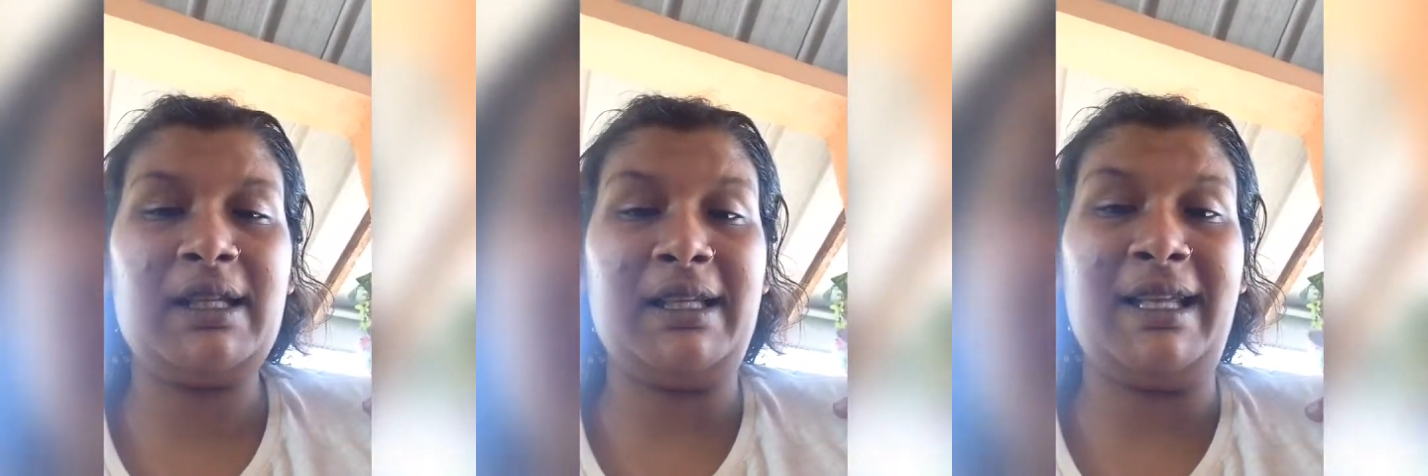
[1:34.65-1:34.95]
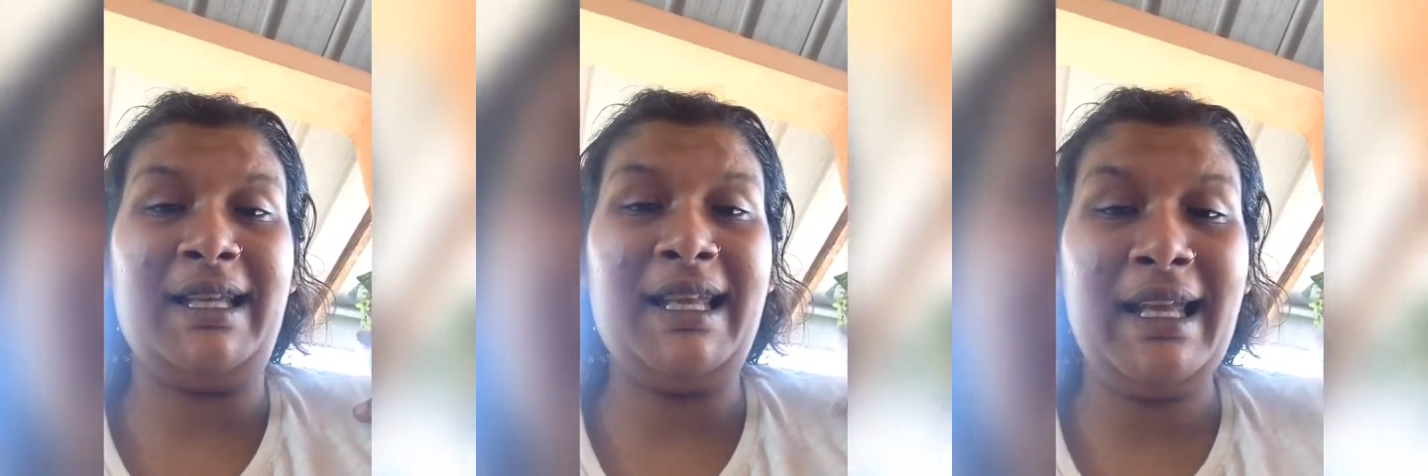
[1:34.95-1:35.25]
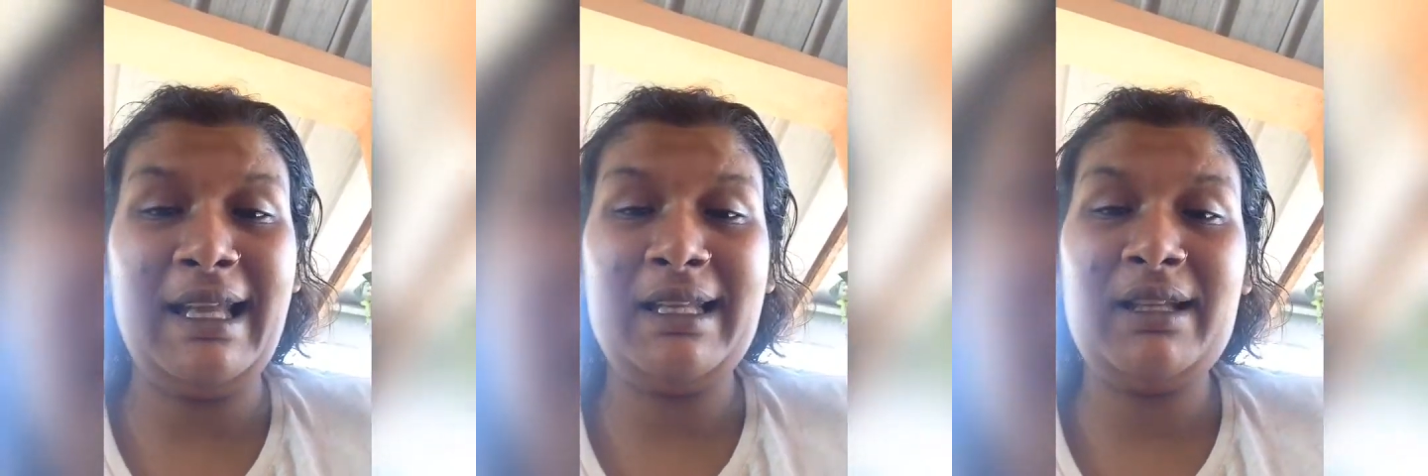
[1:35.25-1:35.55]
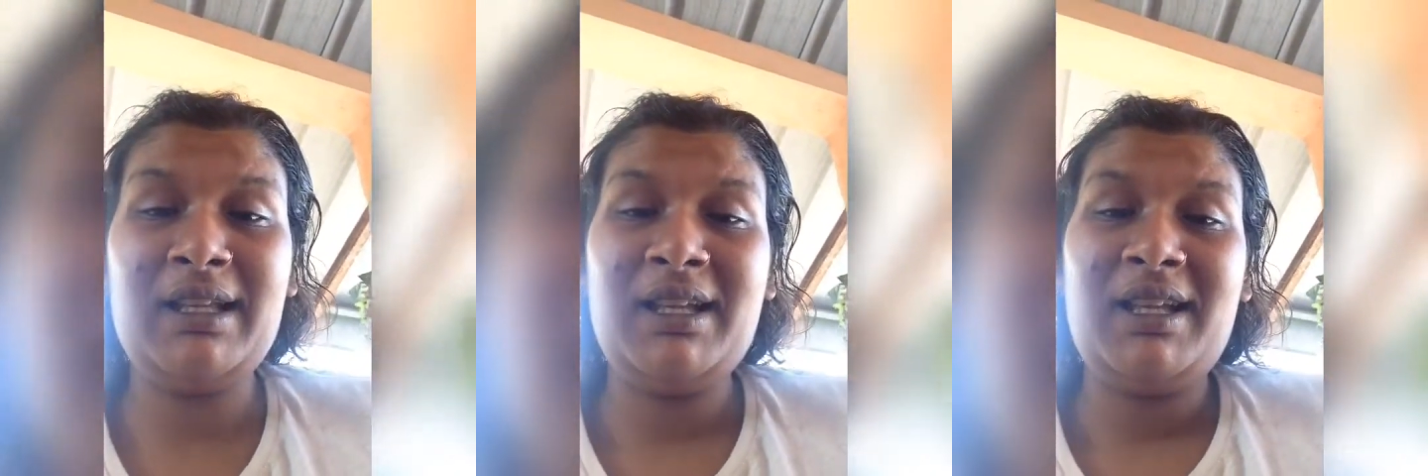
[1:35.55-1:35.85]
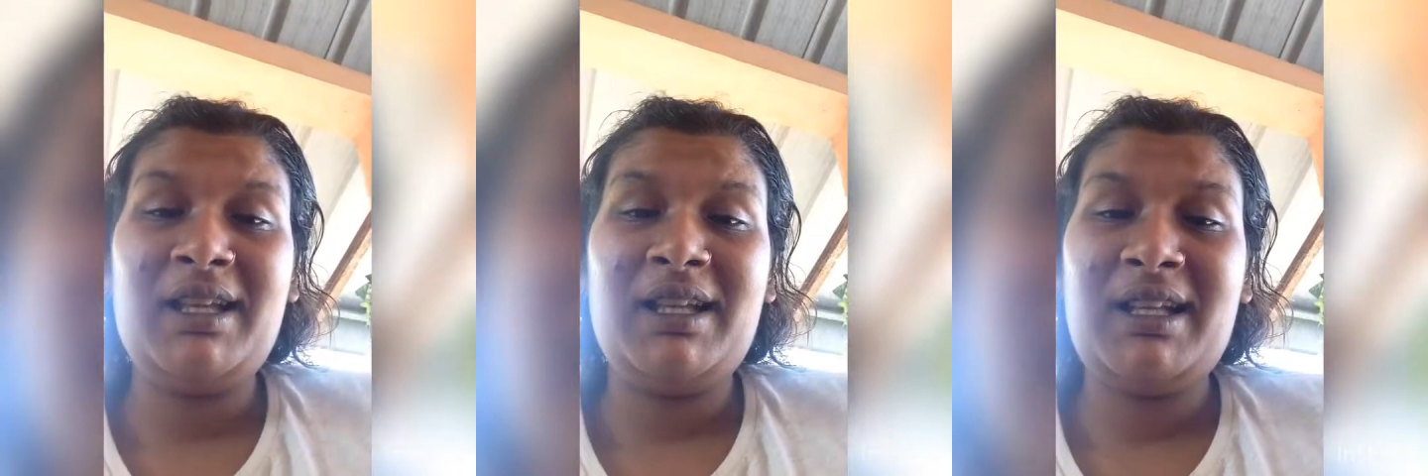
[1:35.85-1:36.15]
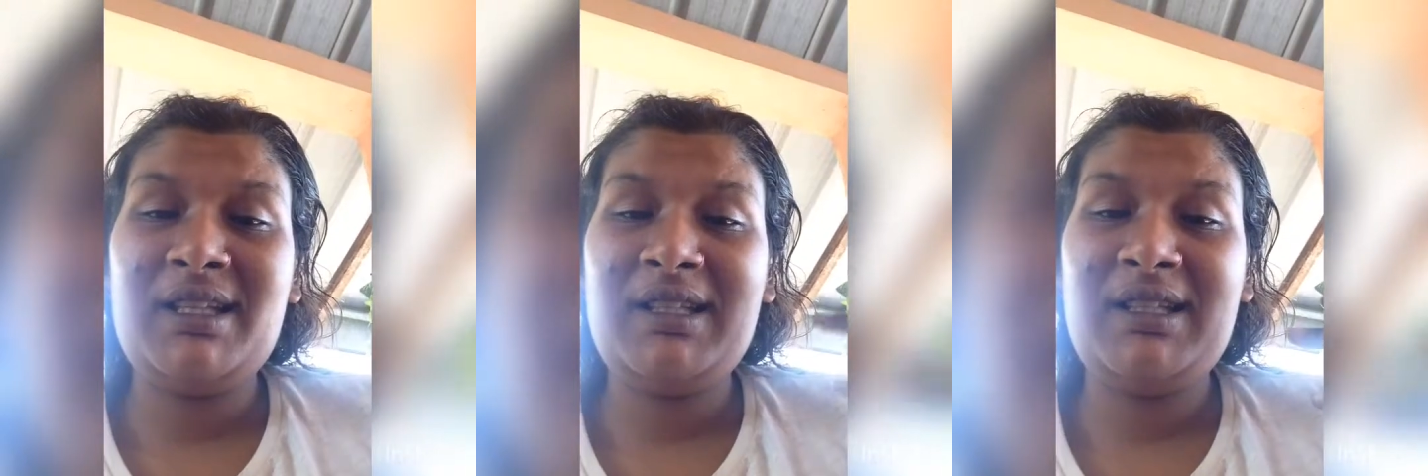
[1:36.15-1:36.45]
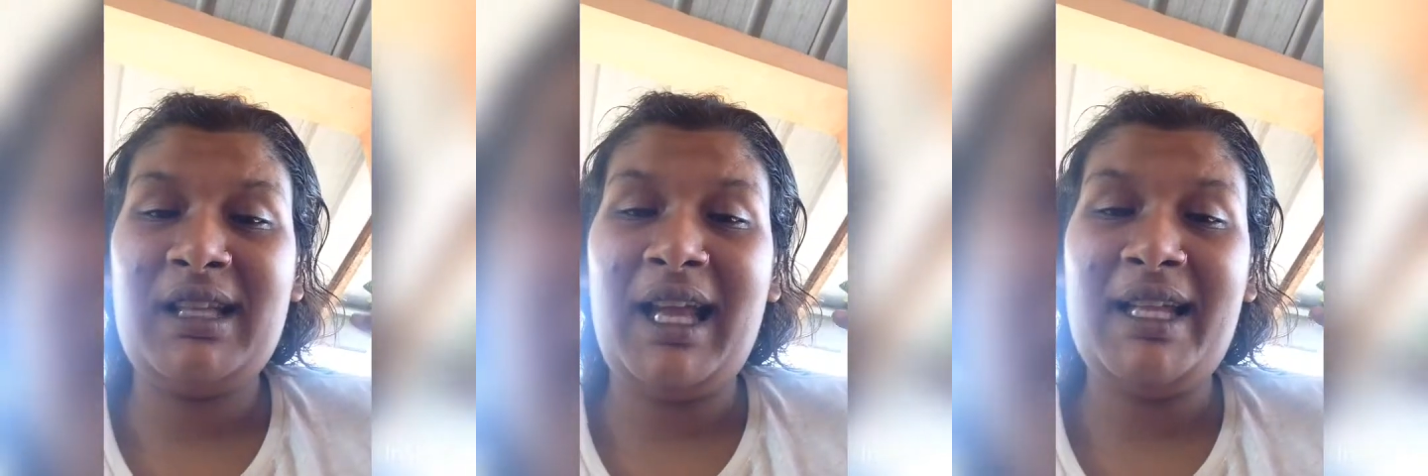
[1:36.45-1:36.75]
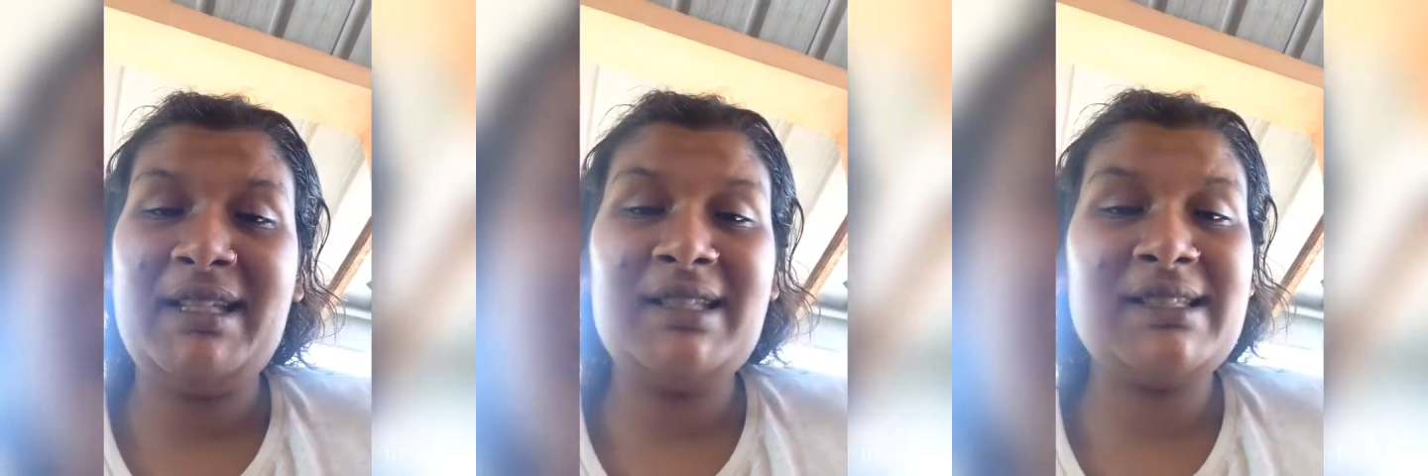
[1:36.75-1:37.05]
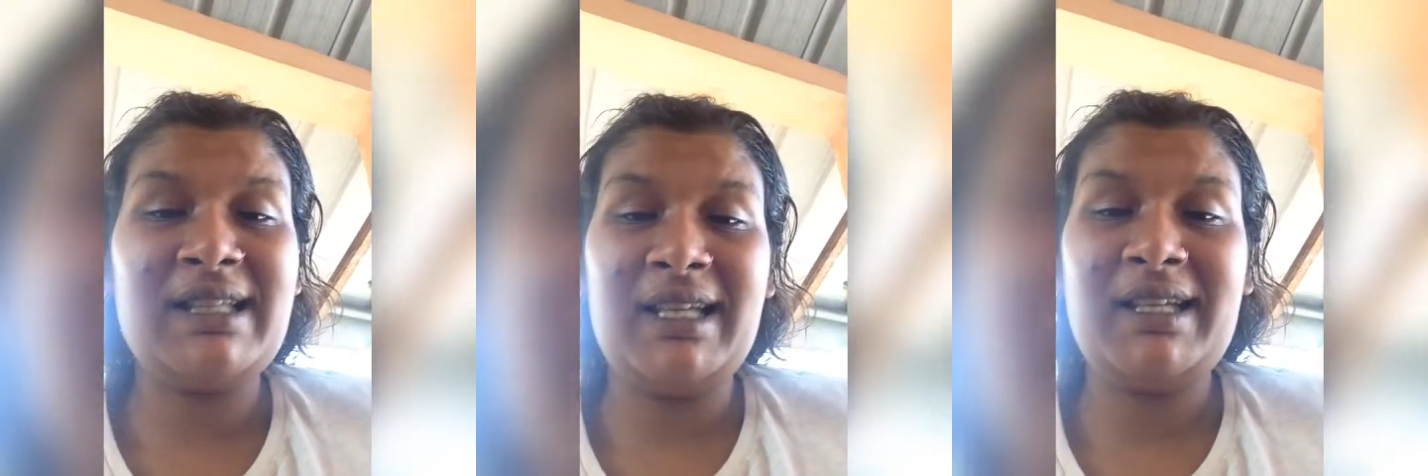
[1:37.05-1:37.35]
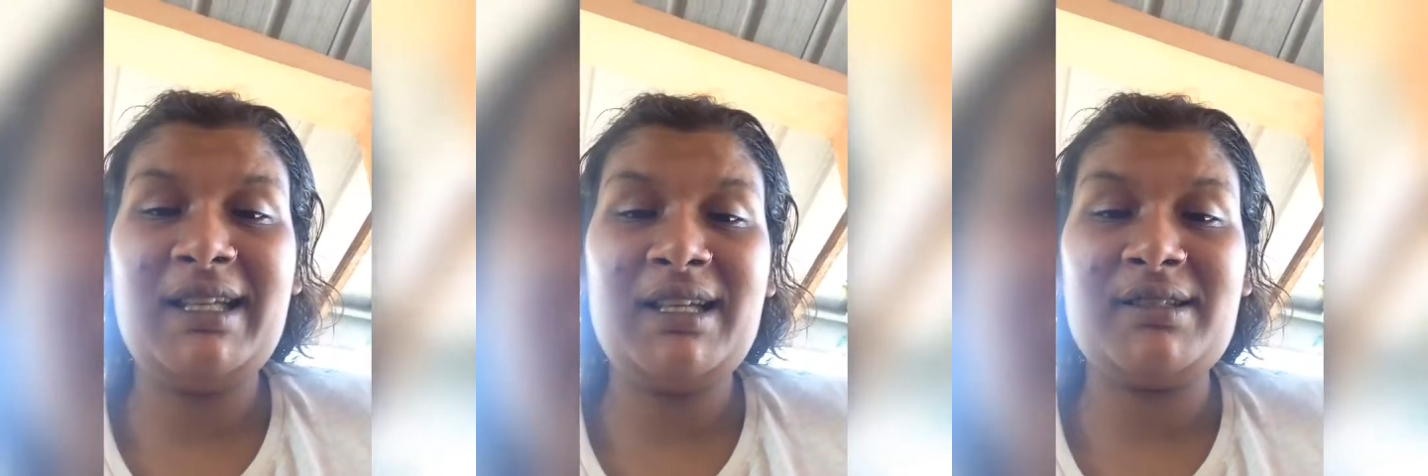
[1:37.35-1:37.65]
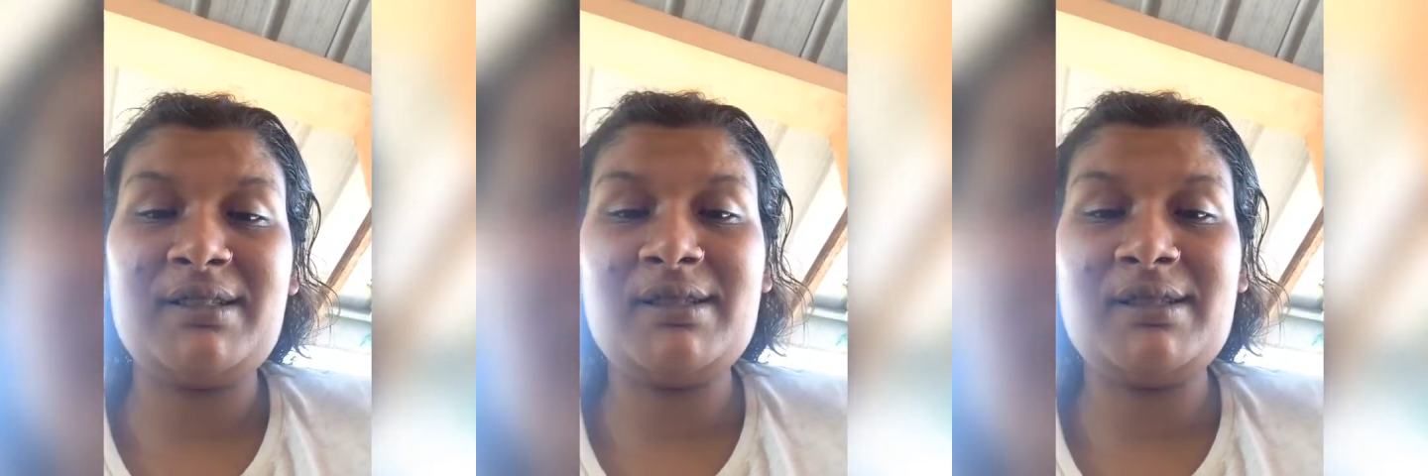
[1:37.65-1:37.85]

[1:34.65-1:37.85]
and I hate that I dislike that